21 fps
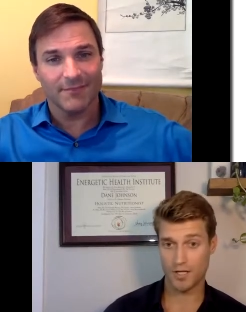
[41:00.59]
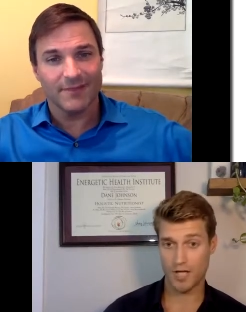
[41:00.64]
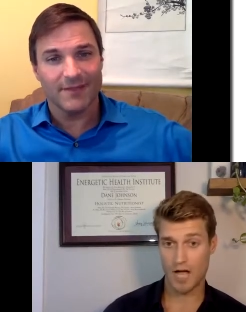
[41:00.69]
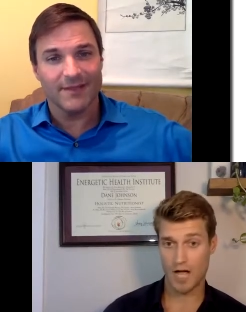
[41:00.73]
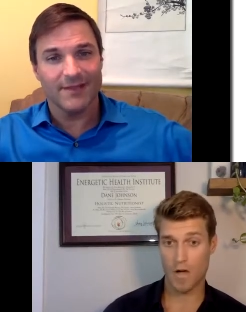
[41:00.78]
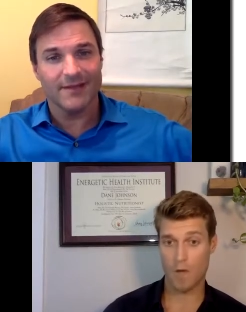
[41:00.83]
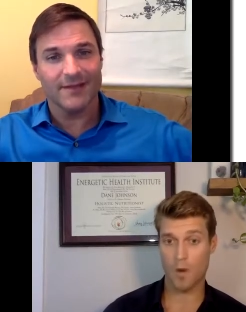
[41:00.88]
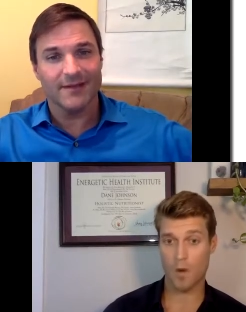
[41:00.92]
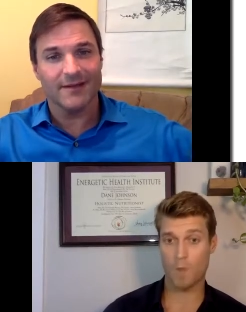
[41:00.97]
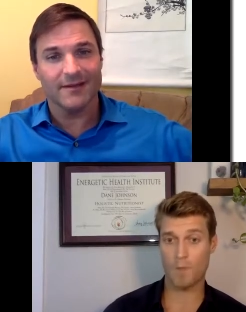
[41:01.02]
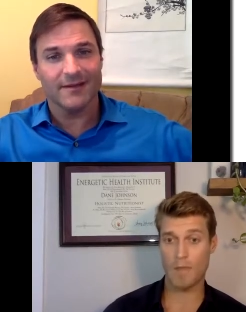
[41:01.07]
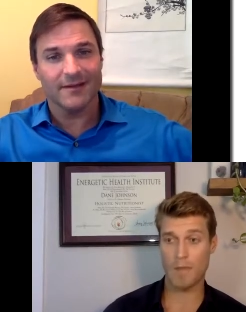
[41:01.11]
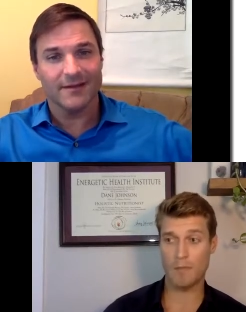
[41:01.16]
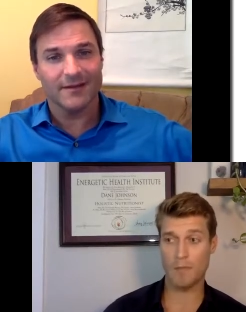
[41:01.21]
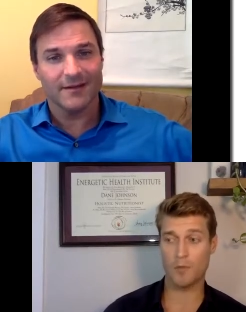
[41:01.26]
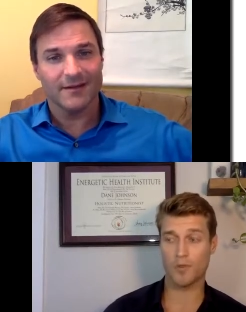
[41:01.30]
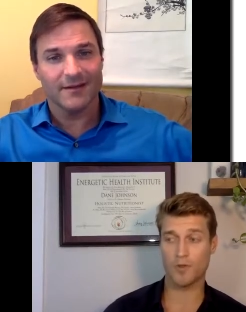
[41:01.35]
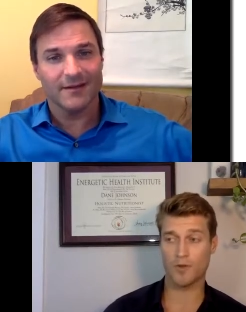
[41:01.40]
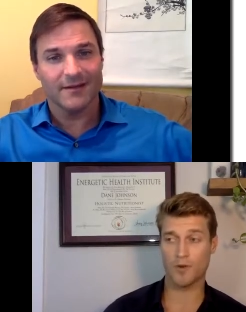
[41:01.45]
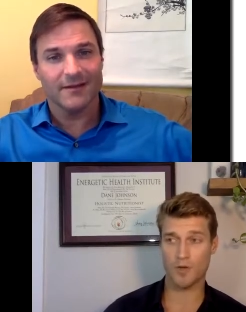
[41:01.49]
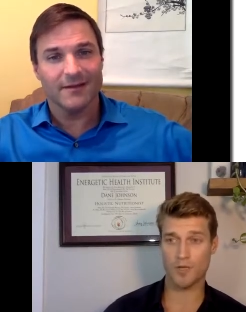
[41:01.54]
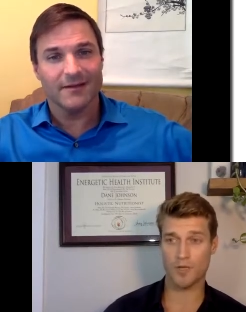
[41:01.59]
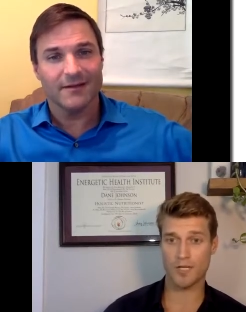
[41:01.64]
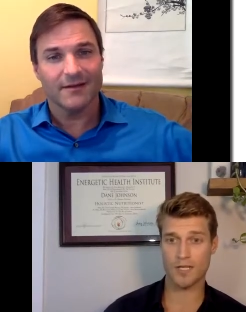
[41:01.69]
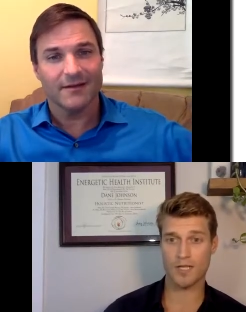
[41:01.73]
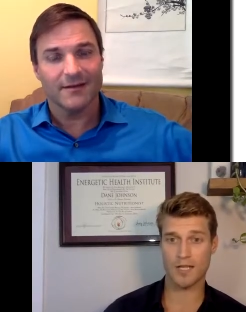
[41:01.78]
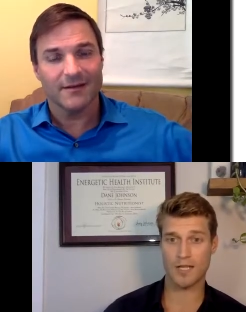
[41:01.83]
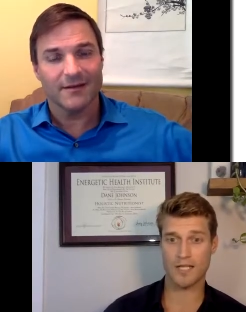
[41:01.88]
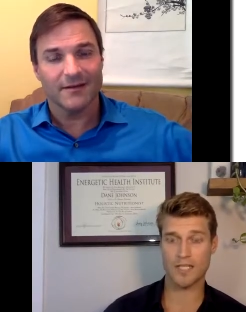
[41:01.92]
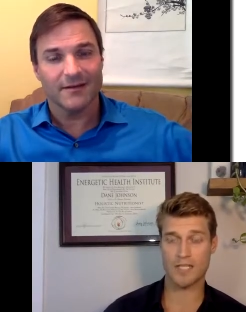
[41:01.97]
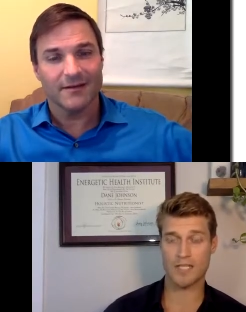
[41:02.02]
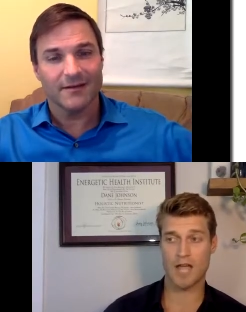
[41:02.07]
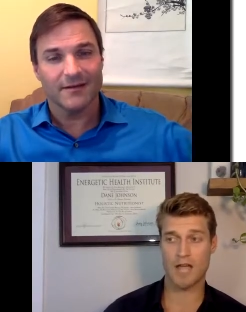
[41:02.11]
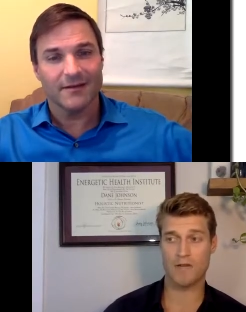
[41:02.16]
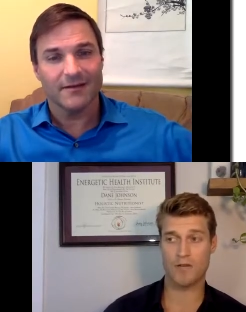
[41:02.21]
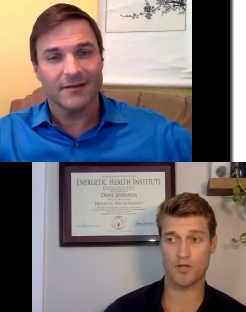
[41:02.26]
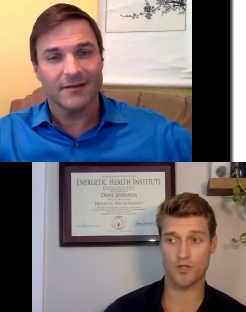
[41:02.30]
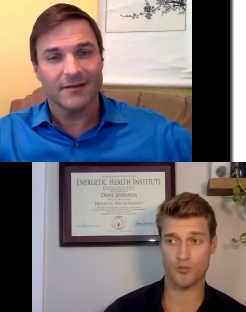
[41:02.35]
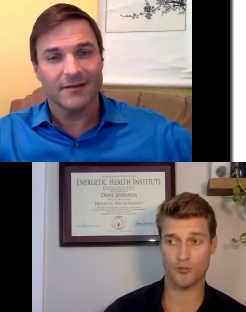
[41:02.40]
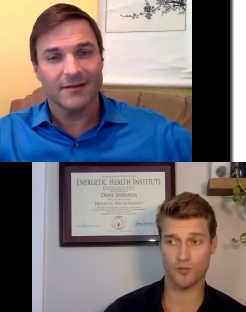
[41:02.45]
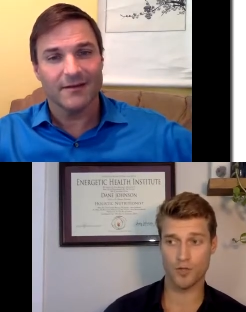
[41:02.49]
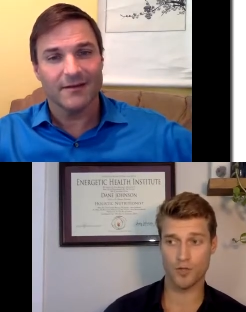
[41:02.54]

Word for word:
Speaker 1: yeah, i want yeah. people with crohn's and colitis to have a true